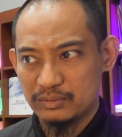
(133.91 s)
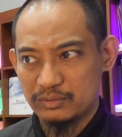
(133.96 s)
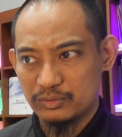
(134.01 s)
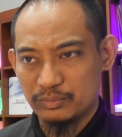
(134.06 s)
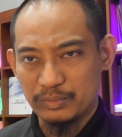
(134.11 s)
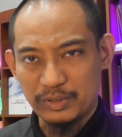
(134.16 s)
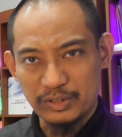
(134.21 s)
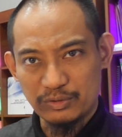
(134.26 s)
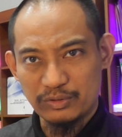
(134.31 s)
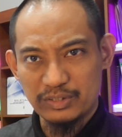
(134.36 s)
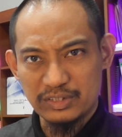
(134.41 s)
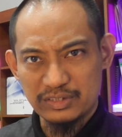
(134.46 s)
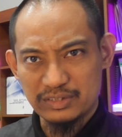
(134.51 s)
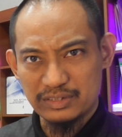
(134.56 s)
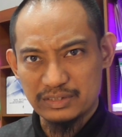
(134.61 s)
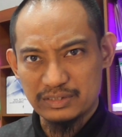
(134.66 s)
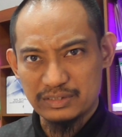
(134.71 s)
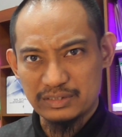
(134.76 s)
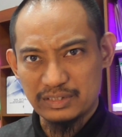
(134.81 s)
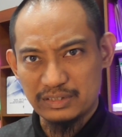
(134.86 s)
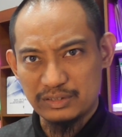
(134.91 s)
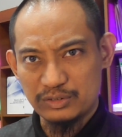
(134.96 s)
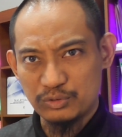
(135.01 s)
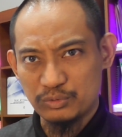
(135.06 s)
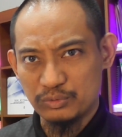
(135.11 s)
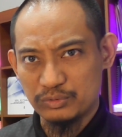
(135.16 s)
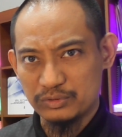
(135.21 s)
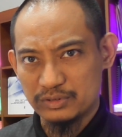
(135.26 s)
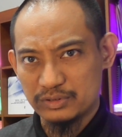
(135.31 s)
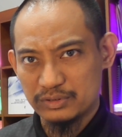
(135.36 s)
To my knowledge, they
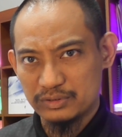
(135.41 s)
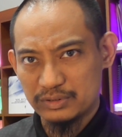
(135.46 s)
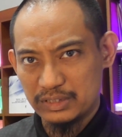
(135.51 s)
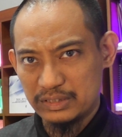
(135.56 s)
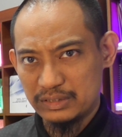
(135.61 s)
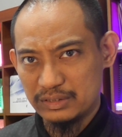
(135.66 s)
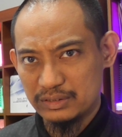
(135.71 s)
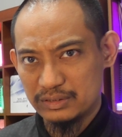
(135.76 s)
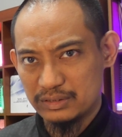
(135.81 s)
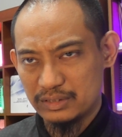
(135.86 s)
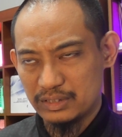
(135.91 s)
don't, right?